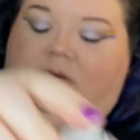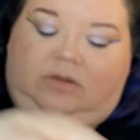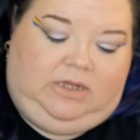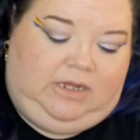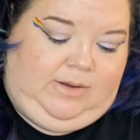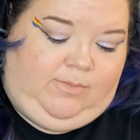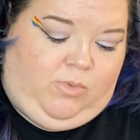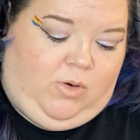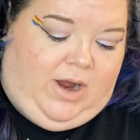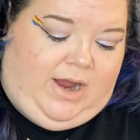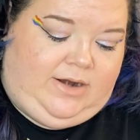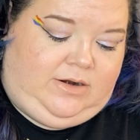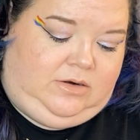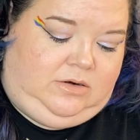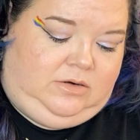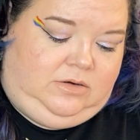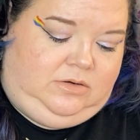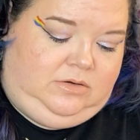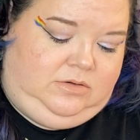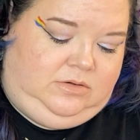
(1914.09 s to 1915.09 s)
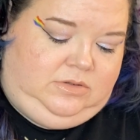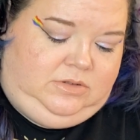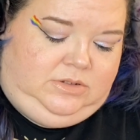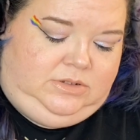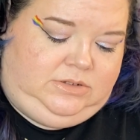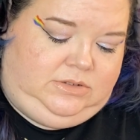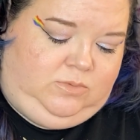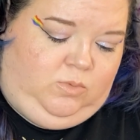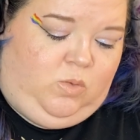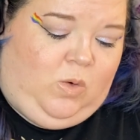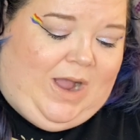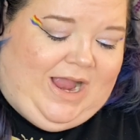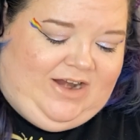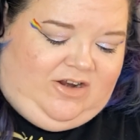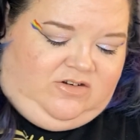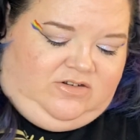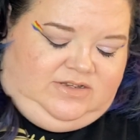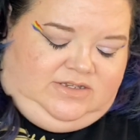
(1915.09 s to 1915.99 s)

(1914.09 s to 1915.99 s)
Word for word: like a brighter, whiter